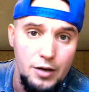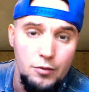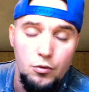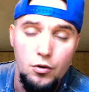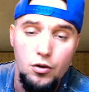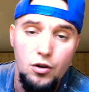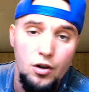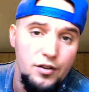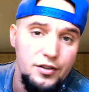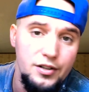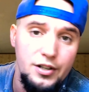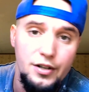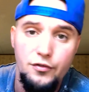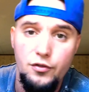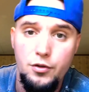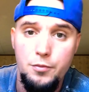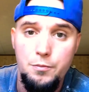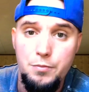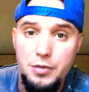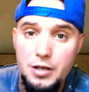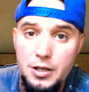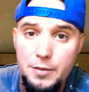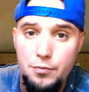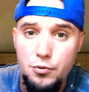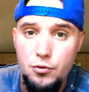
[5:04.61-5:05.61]
We're all
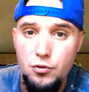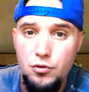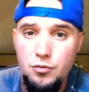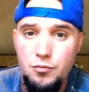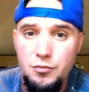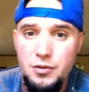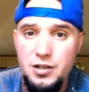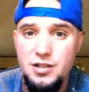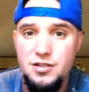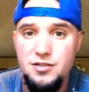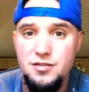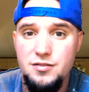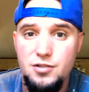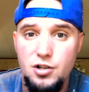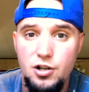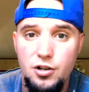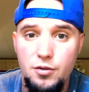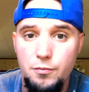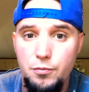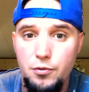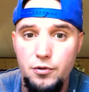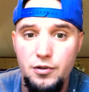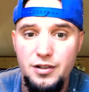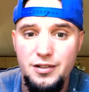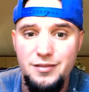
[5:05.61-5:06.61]
different people and we
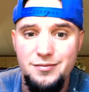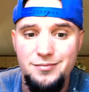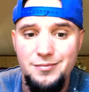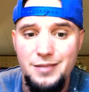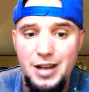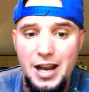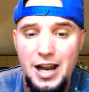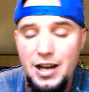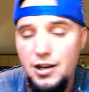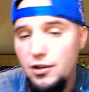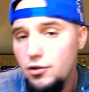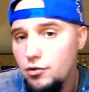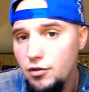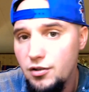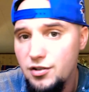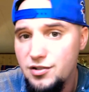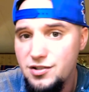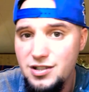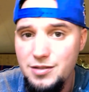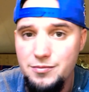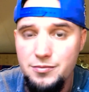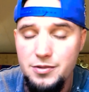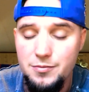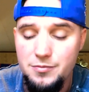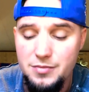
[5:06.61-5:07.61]
interpret and handle our
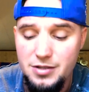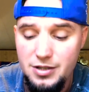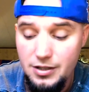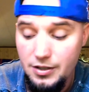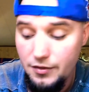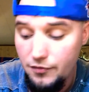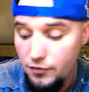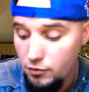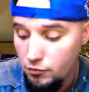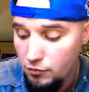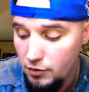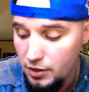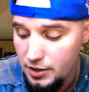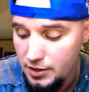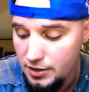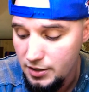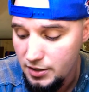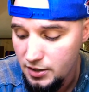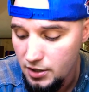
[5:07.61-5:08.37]
symptoms in different ways.